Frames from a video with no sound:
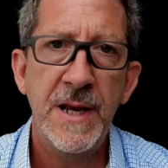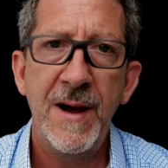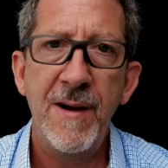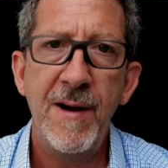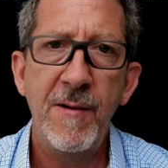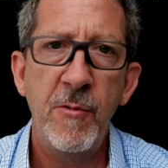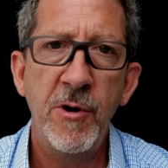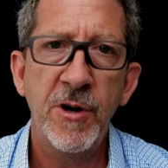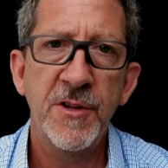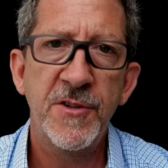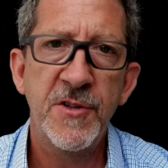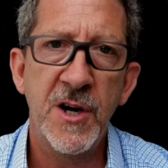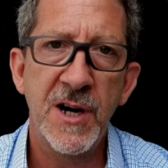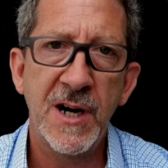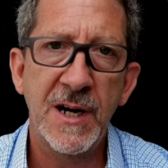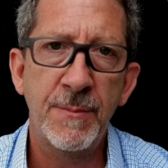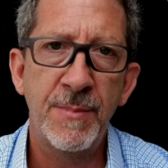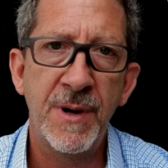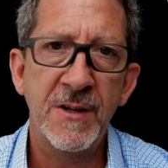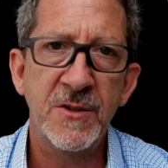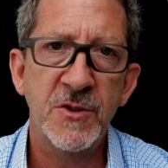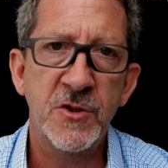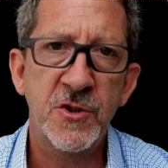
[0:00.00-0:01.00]
Now I want to talk
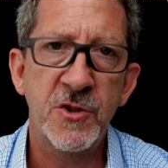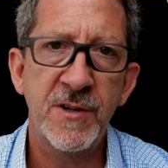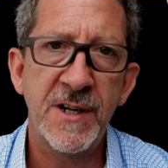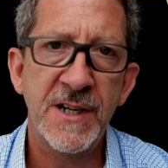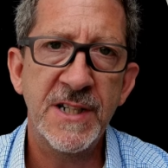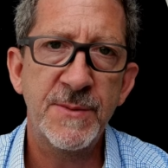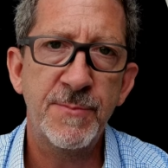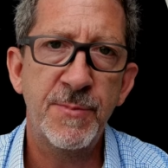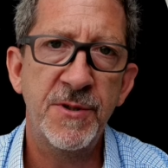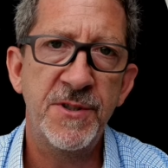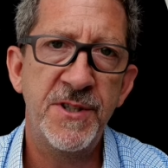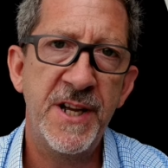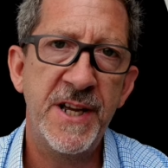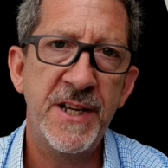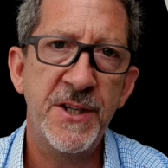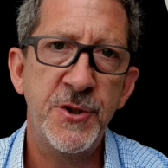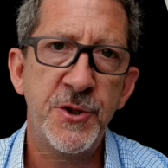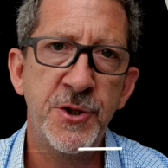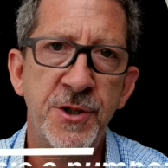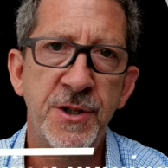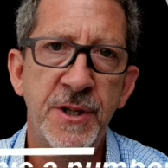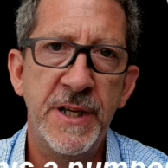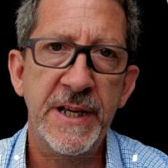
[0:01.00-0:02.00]
about
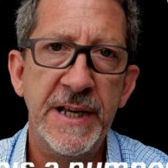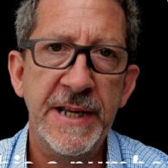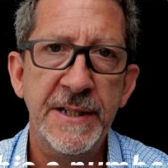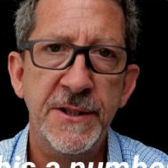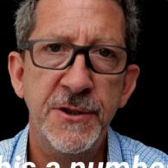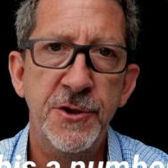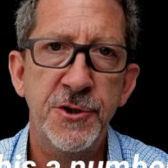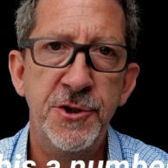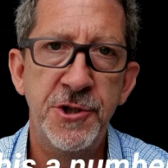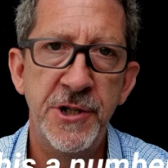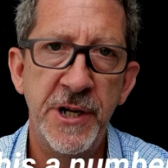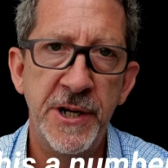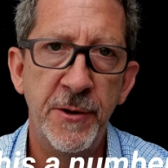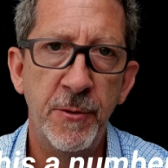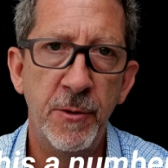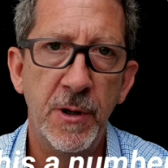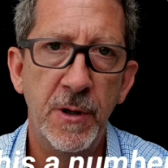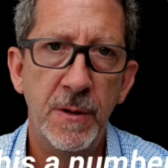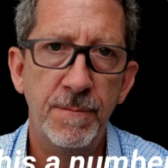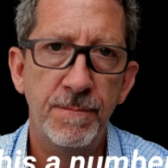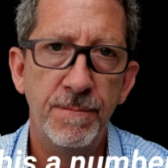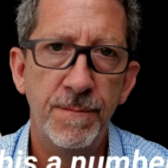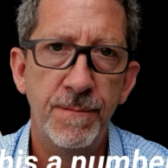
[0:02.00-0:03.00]
transportation in
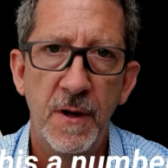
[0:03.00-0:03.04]
general.